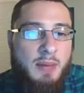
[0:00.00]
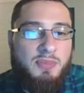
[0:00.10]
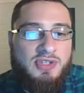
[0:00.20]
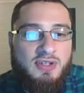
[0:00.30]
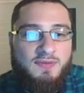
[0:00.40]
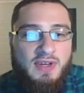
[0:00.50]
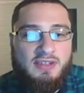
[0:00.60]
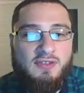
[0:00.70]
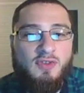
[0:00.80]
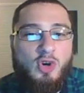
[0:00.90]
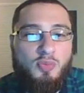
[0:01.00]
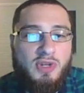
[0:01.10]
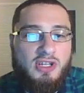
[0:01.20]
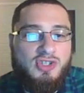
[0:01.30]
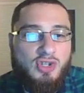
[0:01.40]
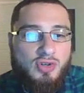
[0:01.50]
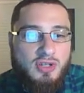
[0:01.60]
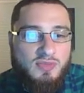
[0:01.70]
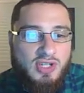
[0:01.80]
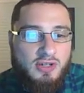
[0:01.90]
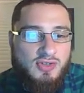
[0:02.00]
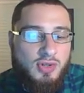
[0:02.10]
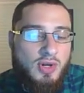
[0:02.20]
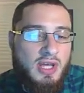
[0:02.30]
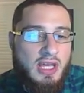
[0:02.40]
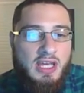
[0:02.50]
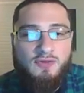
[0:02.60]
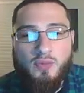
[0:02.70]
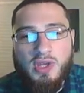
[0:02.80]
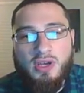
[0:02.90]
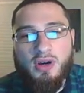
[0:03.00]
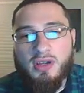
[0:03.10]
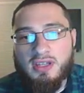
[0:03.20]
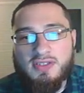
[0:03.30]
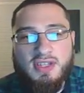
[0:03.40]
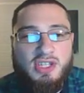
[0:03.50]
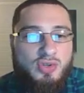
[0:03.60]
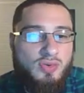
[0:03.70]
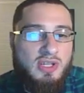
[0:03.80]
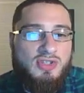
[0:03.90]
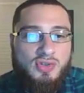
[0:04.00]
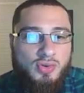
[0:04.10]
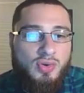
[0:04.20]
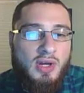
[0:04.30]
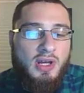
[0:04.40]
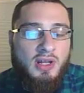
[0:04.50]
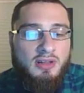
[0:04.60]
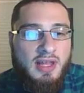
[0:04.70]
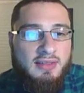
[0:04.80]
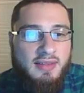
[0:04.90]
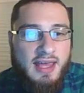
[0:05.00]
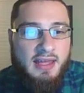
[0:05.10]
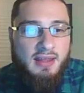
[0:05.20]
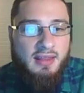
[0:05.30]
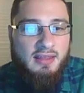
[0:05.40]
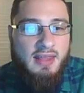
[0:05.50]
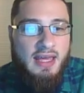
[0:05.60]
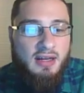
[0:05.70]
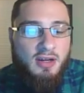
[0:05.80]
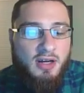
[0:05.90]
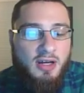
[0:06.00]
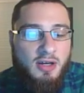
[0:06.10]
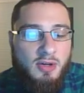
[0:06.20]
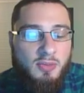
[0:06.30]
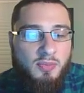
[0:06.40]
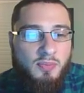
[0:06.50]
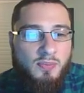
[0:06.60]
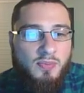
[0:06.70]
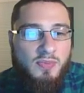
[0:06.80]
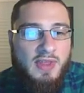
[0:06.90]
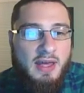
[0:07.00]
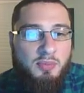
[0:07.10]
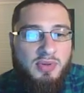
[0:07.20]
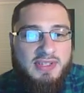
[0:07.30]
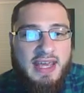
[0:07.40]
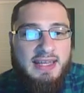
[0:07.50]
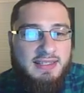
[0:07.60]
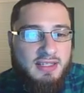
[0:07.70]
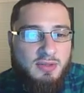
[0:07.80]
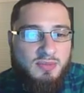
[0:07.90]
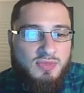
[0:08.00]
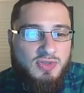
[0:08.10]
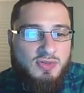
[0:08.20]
opposite effect of opening a sodium channel. So if we are continuing to let that, that, uh, that potassium